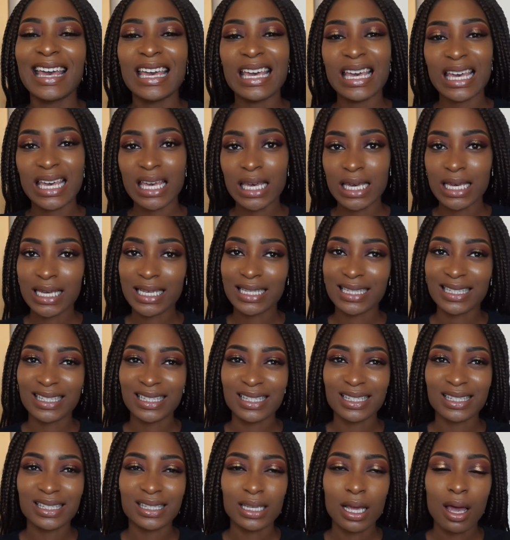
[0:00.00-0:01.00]

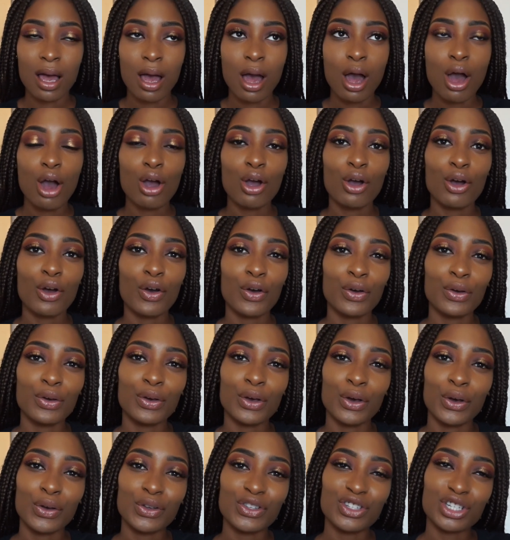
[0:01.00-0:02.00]
is
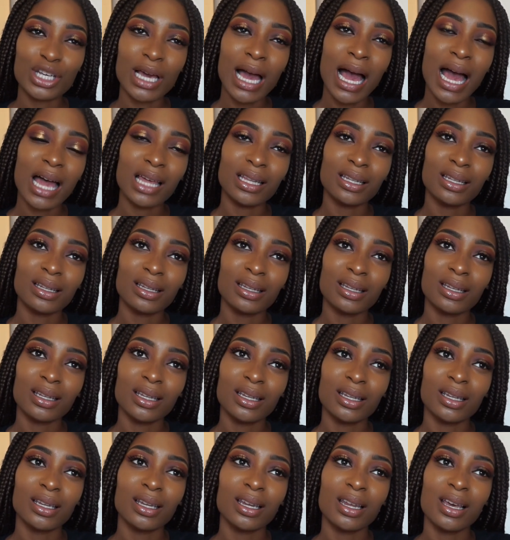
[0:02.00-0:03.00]
Coco Chan.
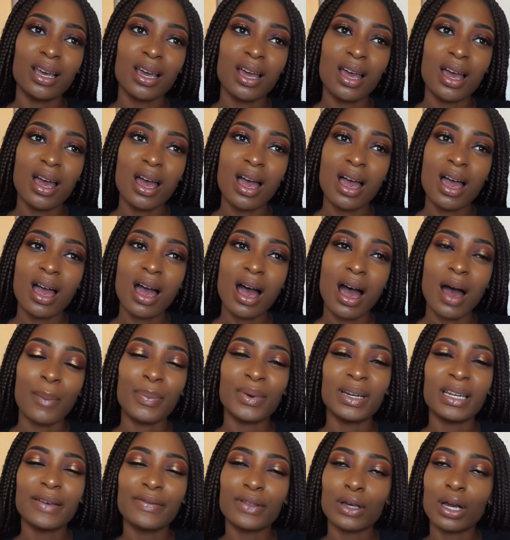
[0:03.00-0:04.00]
I
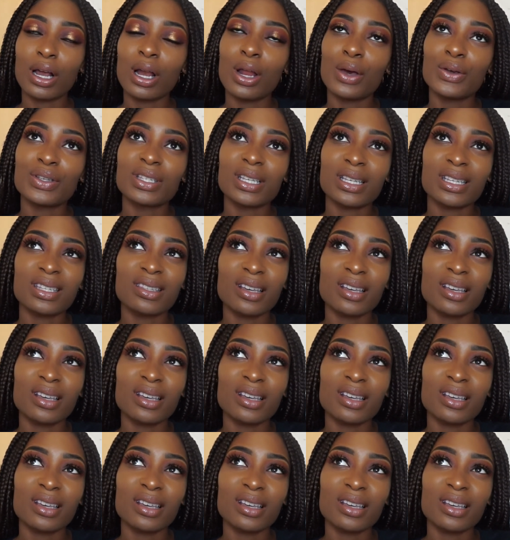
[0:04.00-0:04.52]
believe the closest